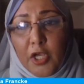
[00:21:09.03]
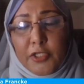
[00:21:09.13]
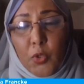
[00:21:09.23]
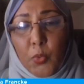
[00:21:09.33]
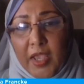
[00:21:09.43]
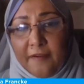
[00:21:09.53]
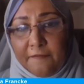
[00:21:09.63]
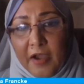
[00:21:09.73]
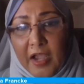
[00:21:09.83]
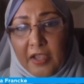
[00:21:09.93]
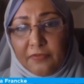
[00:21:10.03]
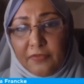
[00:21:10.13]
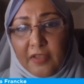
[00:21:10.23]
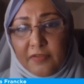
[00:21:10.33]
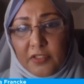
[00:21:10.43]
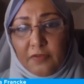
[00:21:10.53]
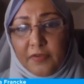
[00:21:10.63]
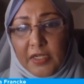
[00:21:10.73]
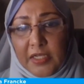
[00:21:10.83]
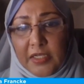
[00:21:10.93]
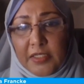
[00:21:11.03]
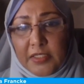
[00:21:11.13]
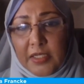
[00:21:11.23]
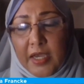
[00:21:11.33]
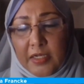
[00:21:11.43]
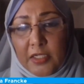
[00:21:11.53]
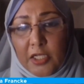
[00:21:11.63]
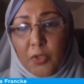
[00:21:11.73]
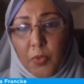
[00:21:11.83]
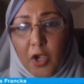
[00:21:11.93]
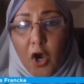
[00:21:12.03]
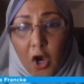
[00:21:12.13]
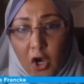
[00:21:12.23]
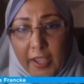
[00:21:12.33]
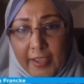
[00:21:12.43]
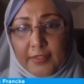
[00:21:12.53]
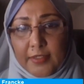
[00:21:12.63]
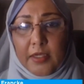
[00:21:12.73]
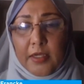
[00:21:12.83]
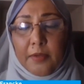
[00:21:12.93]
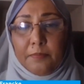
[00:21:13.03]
So we have 5 levels of alert. Currently, we are at